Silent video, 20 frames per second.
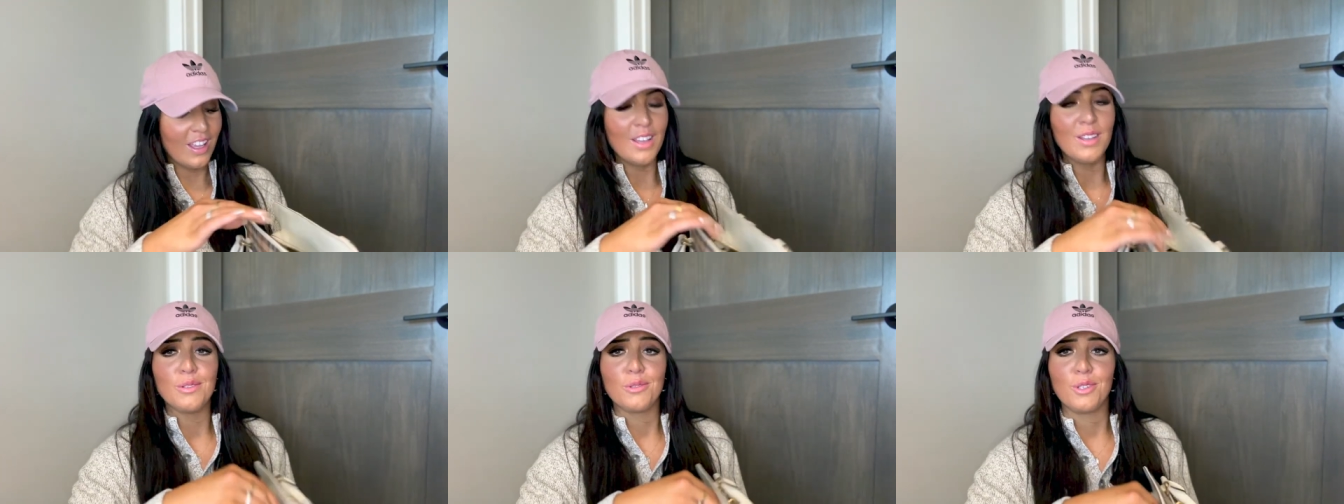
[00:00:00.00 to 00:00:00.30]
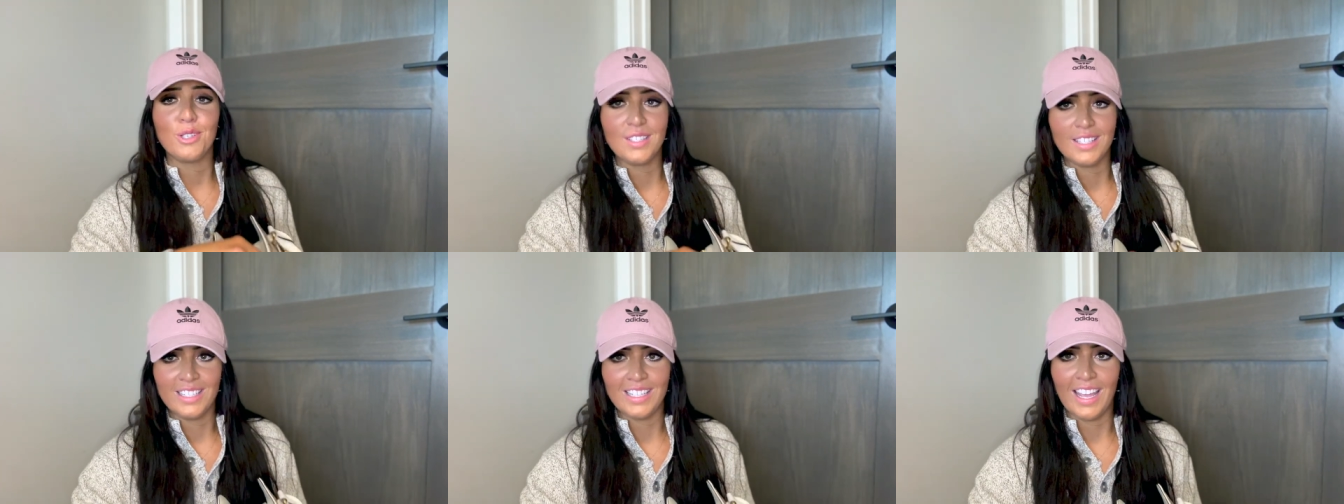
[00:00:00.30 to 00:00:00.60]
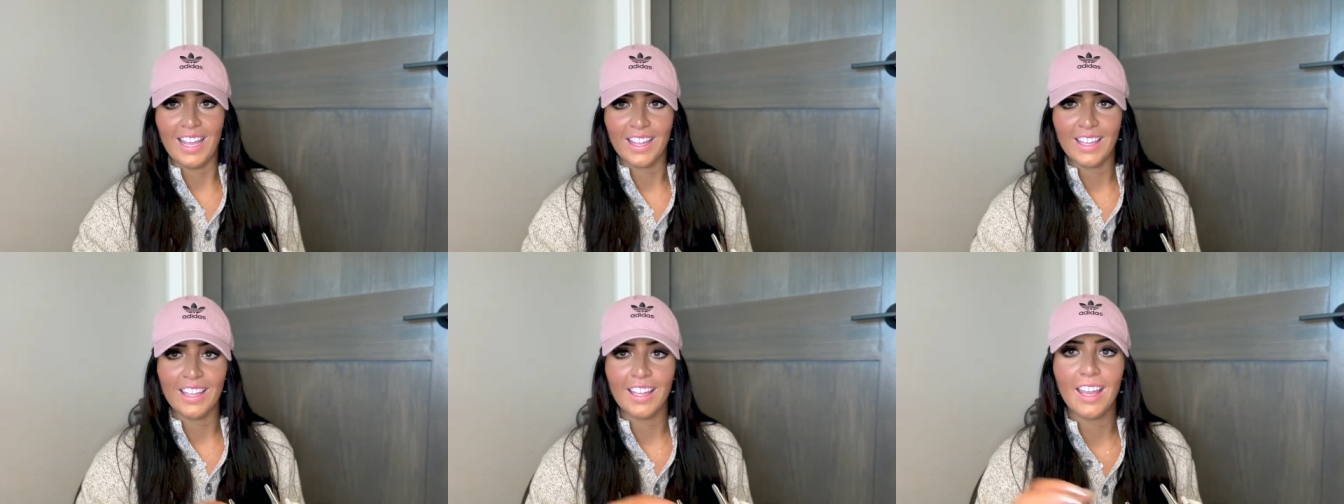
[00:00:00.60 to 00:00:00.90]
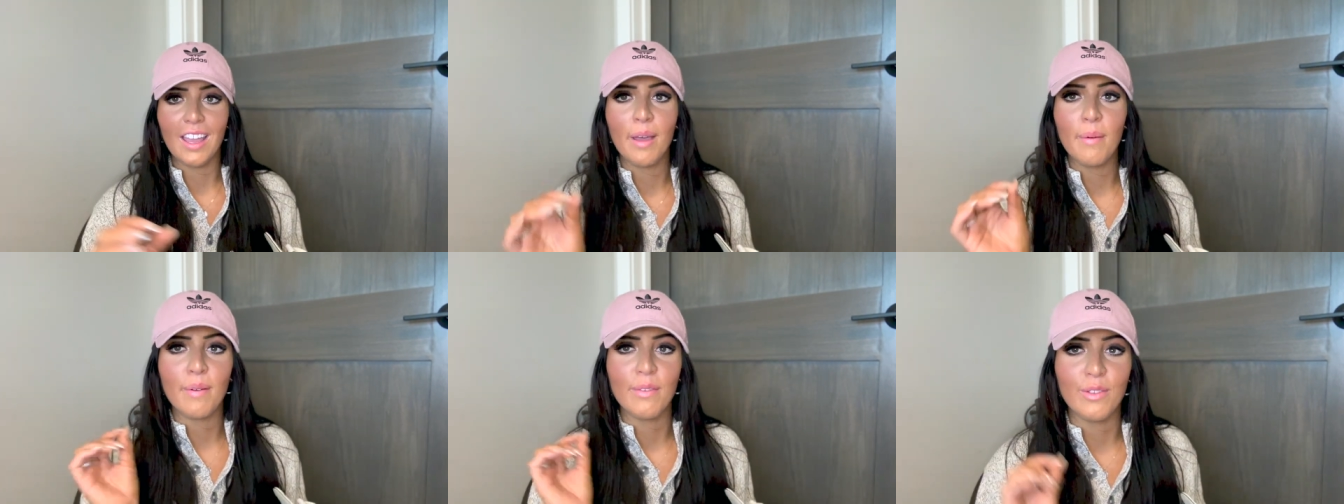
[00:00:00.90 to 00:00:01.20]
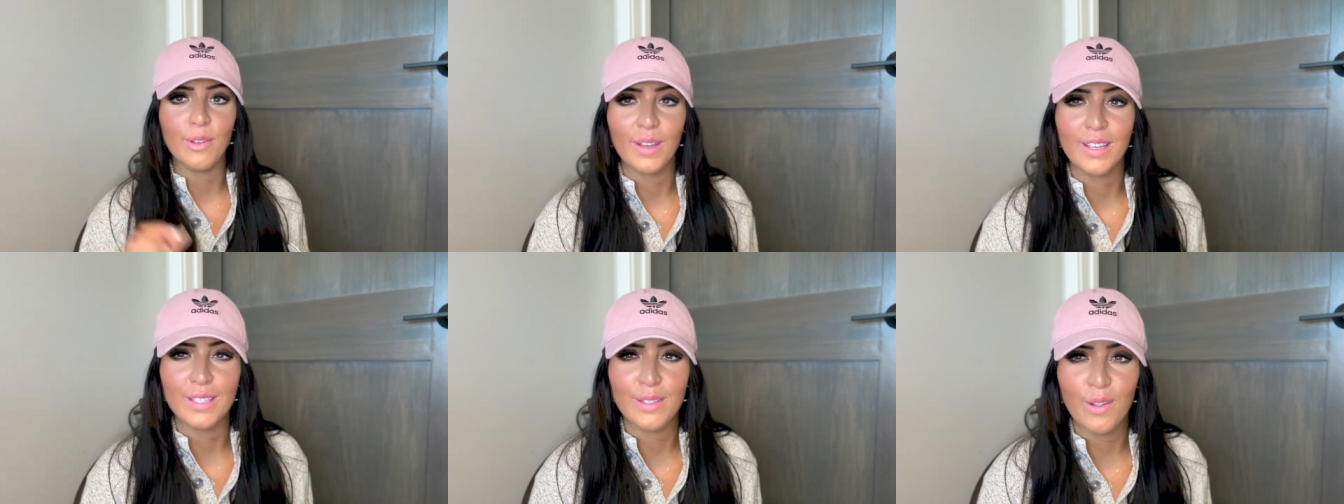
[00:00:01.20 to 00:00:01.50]
She's attacking it. But if
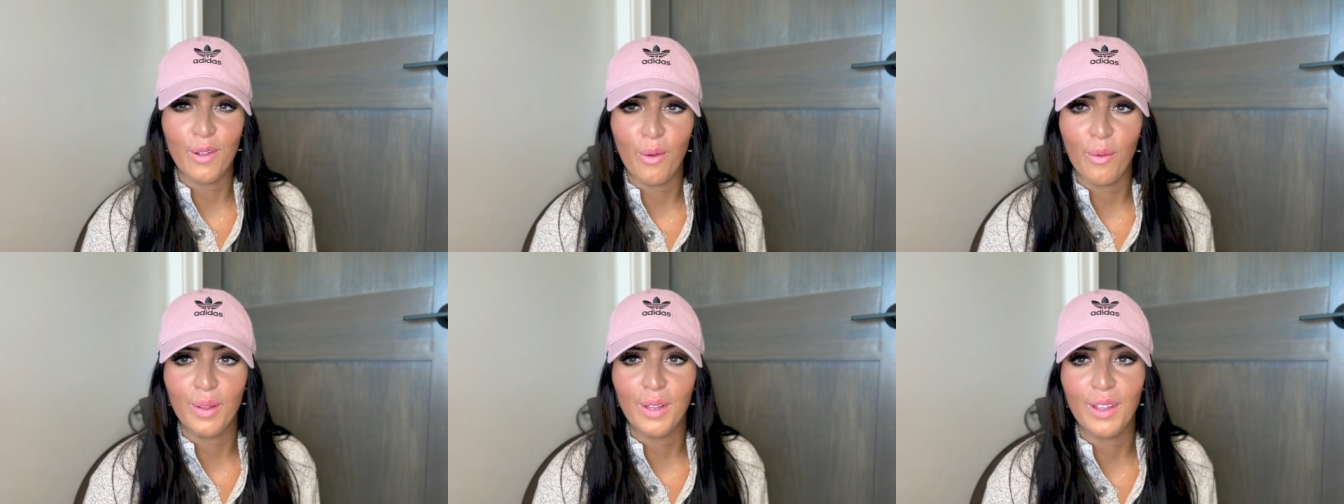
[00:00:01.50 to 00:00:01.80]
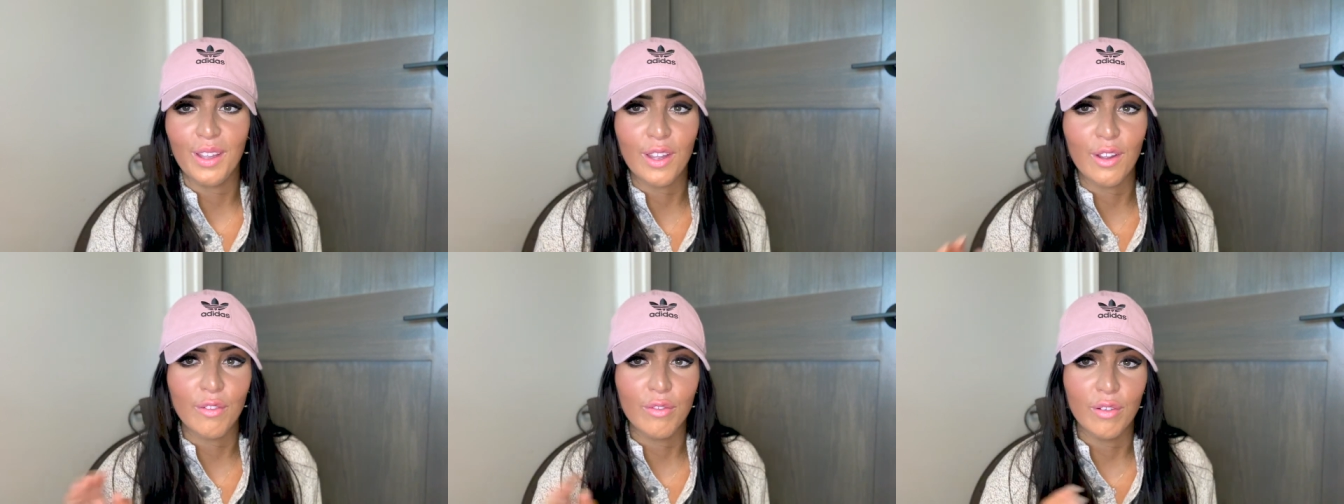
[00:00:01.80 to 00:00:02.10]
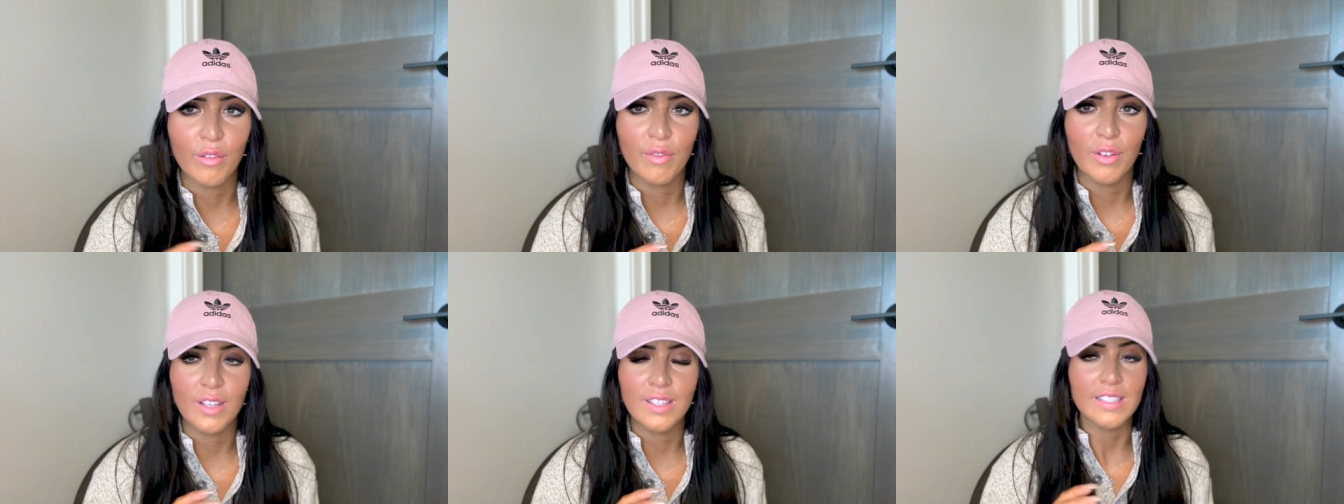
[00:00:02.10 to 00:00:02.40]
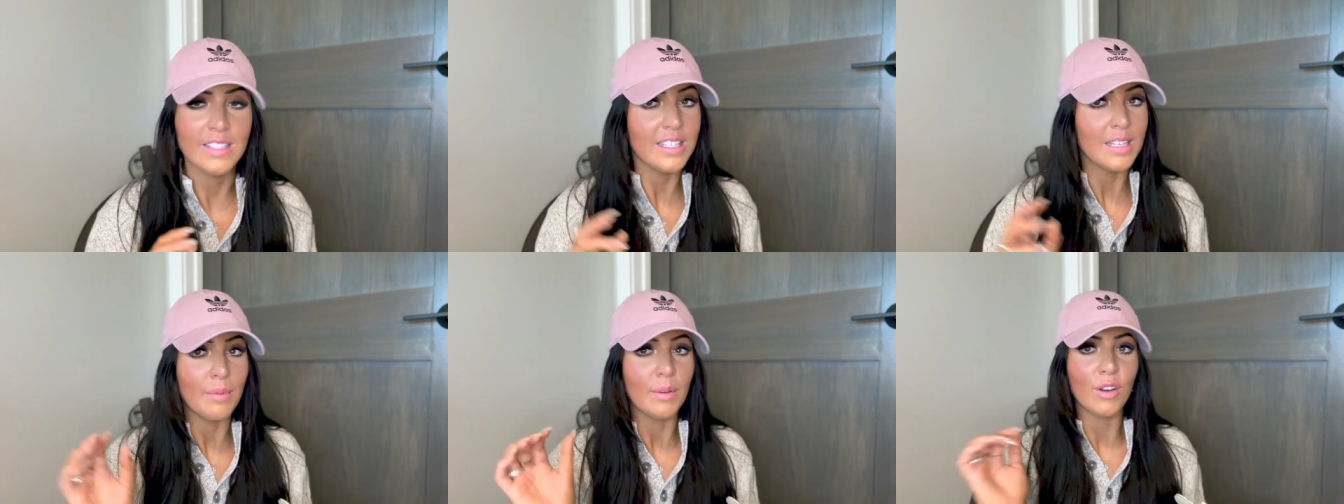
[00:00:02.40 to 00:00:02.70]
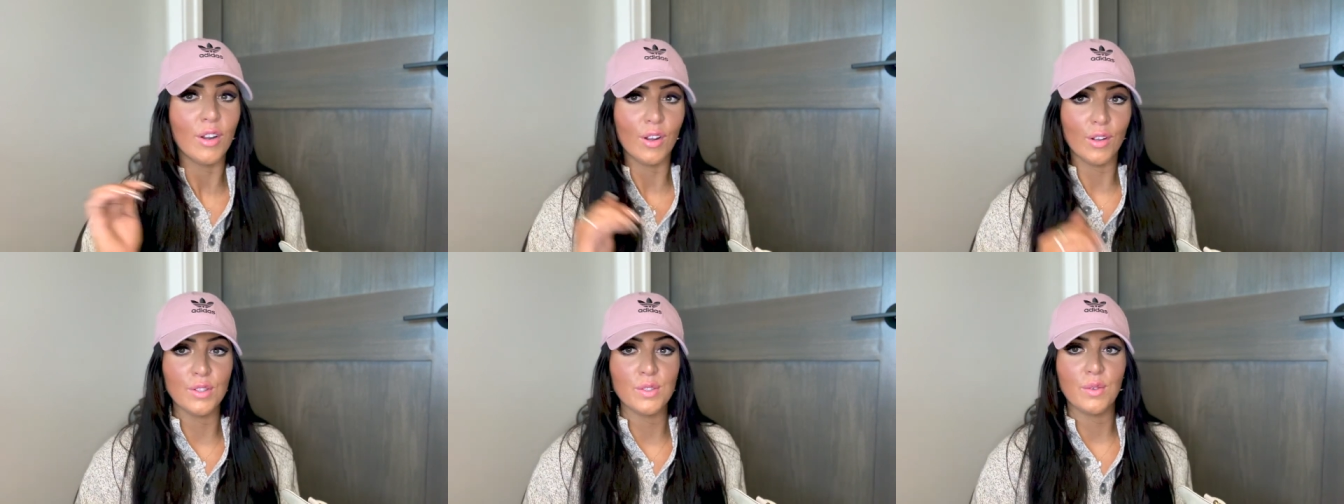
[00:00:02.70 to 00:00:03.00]
you guys know when like your foot falls asleep, it
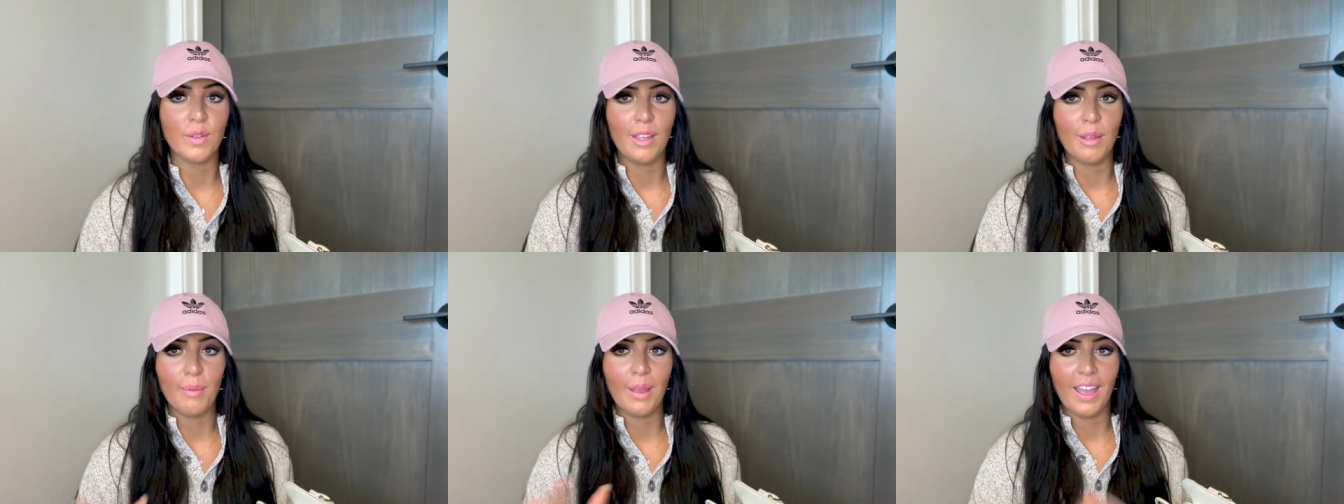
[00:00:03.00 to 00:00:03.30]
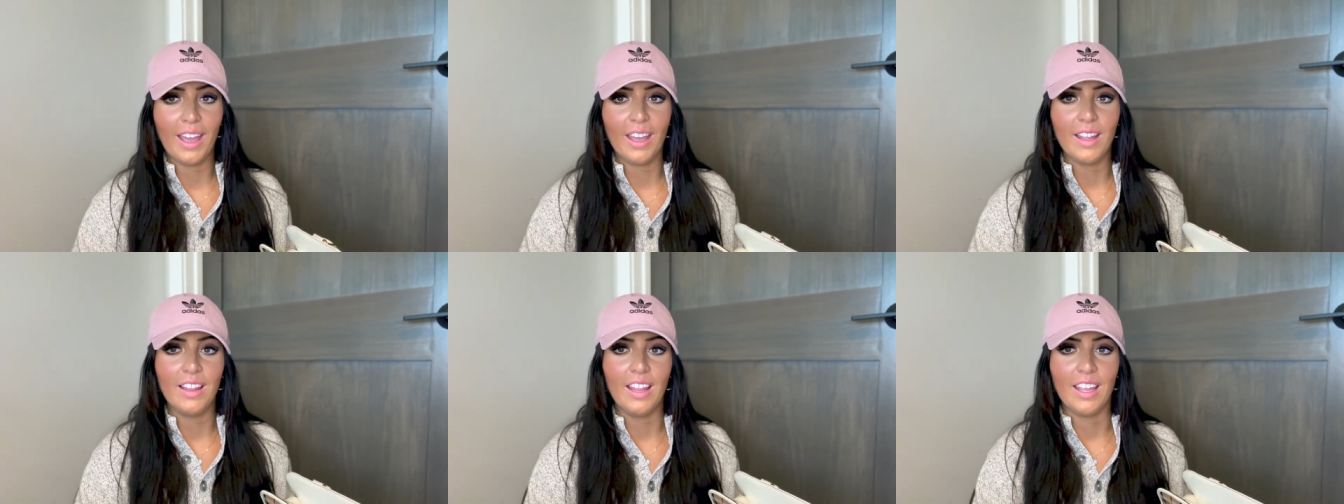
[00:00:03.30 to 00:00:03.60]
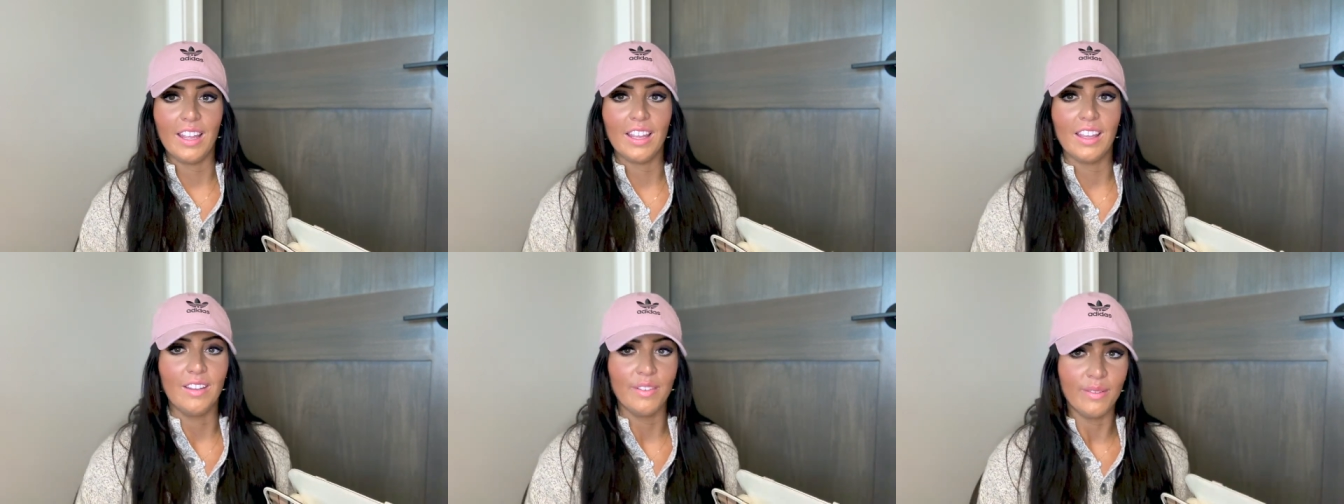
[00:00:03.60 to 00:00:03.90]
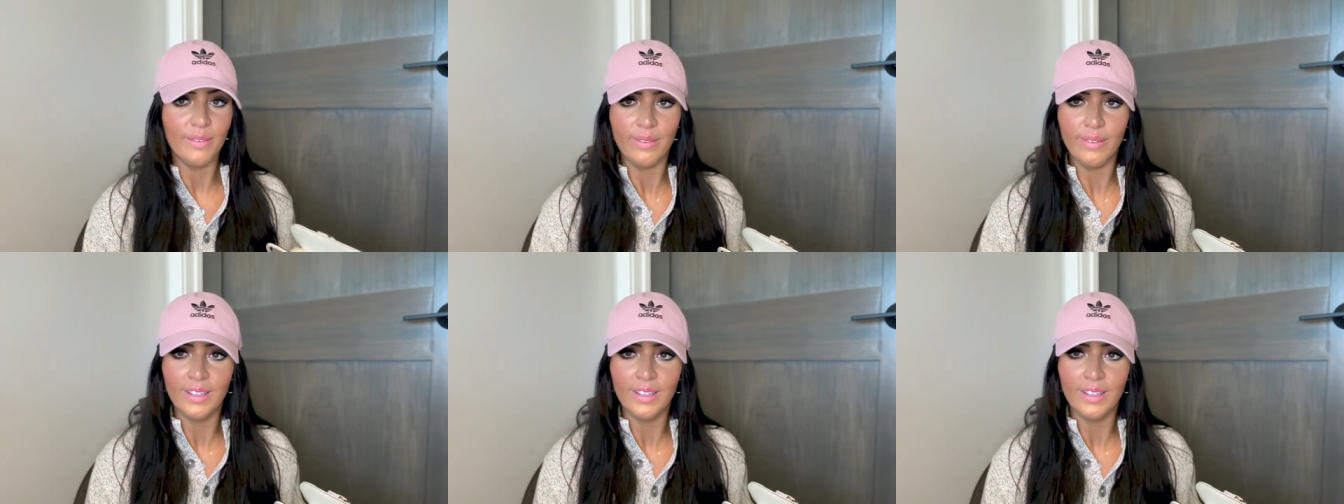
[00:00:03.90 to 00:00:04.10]
hurts really bad, like if